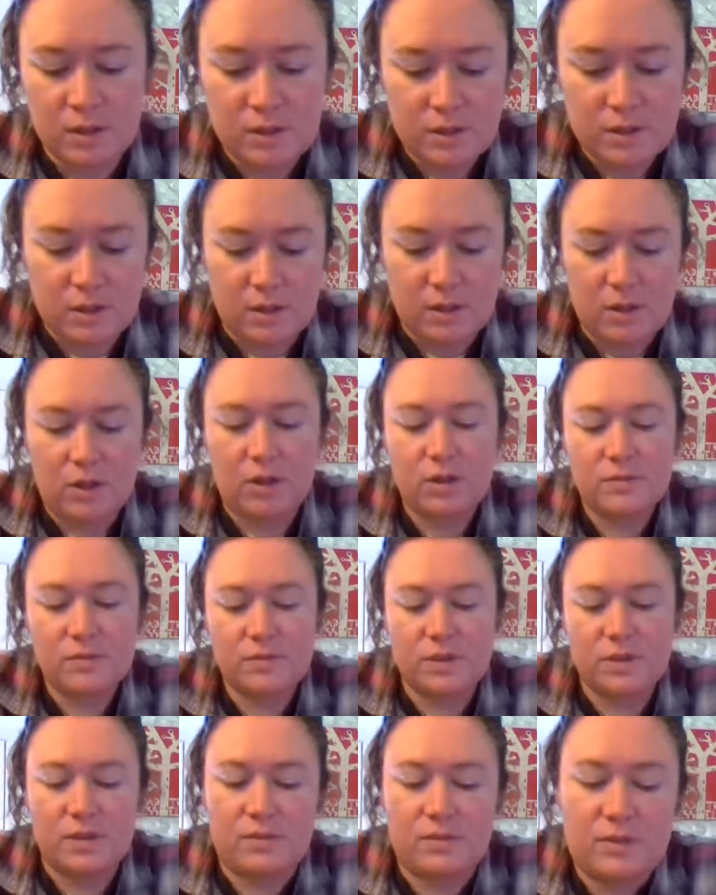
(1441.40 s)
The law of
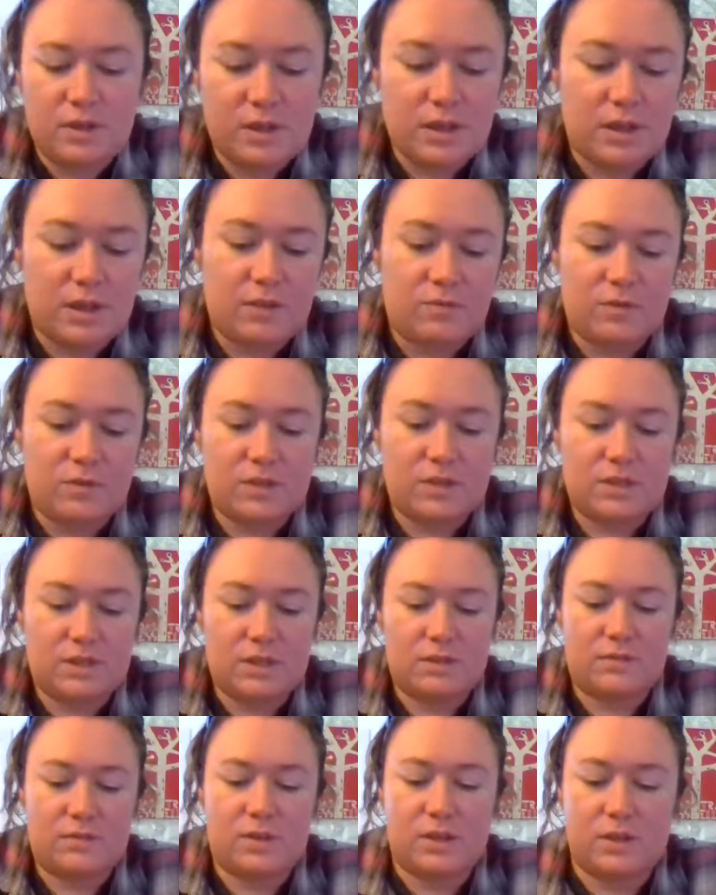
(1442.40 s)
giving and
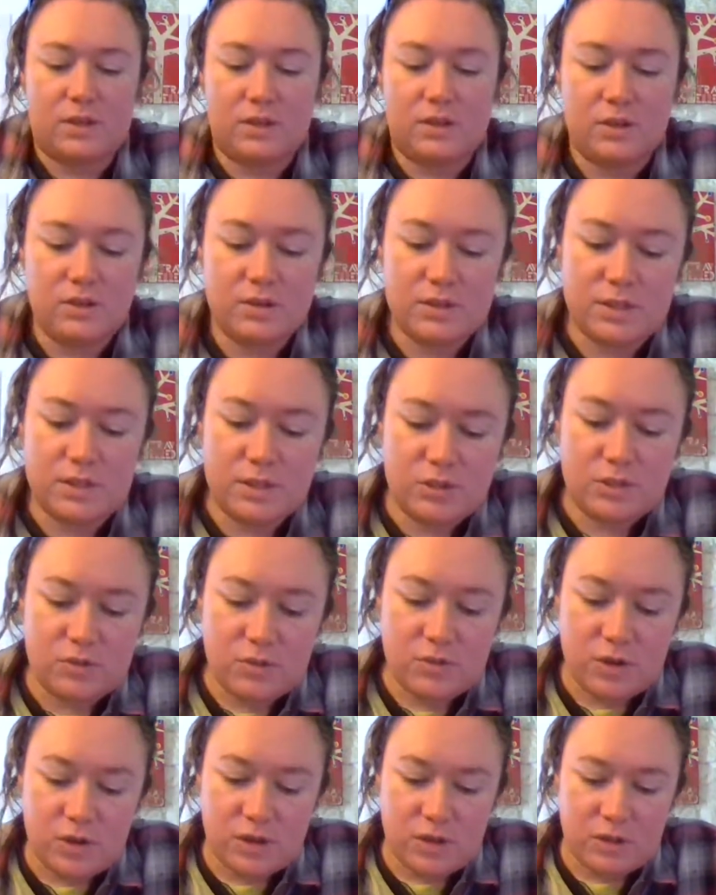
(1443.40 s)
receiving. Currency
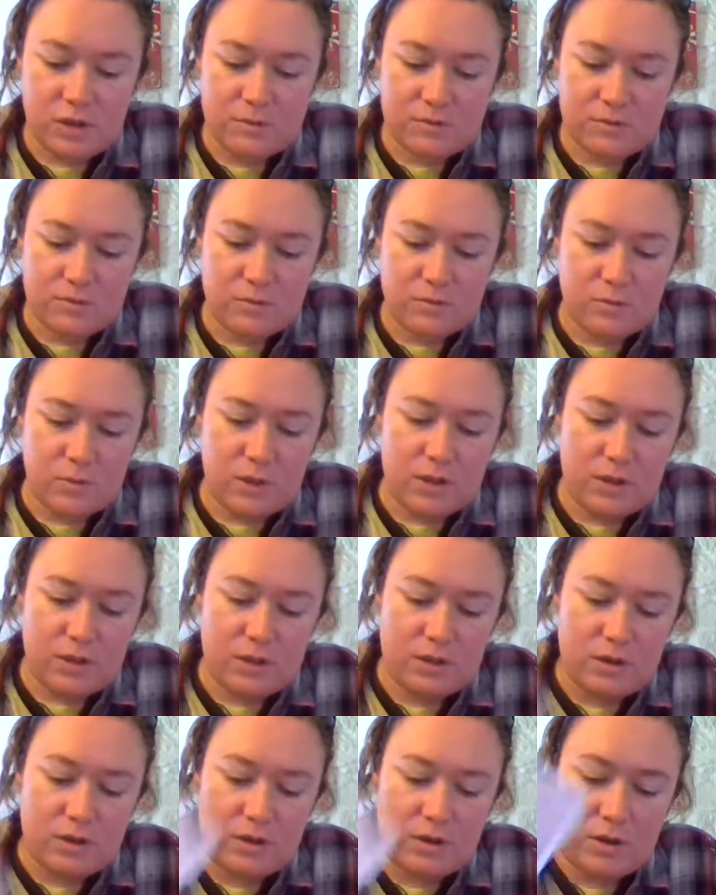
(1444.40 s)
trade-offs, weighing
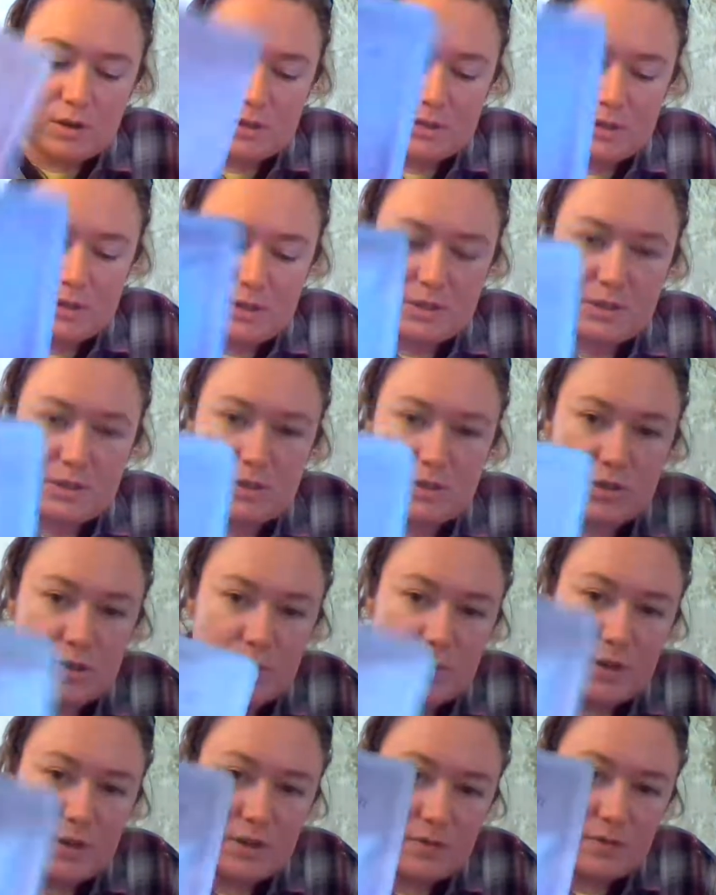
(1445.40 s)
costs, and
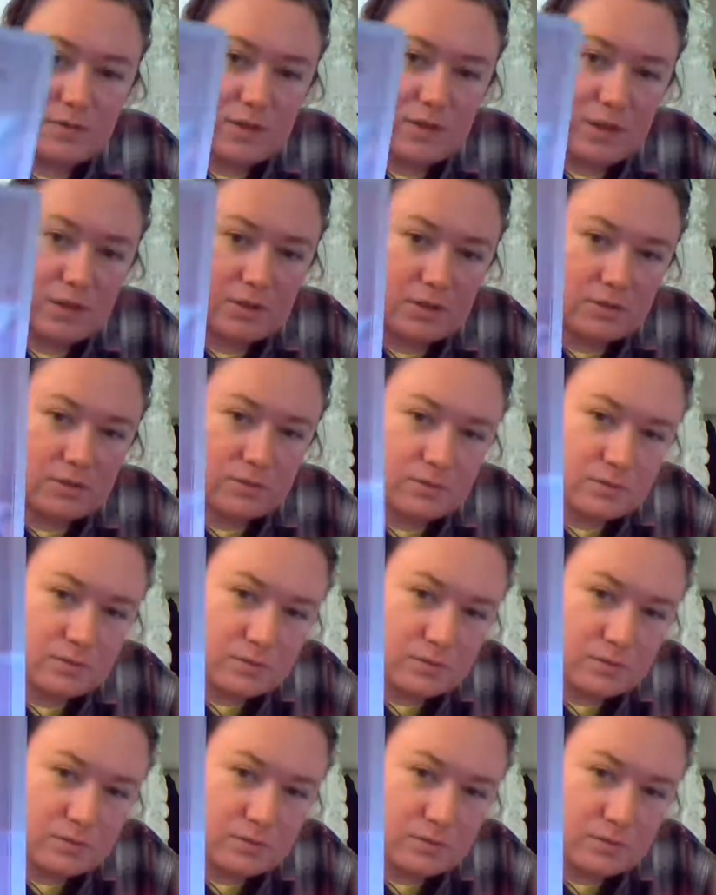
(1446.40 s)
determining value.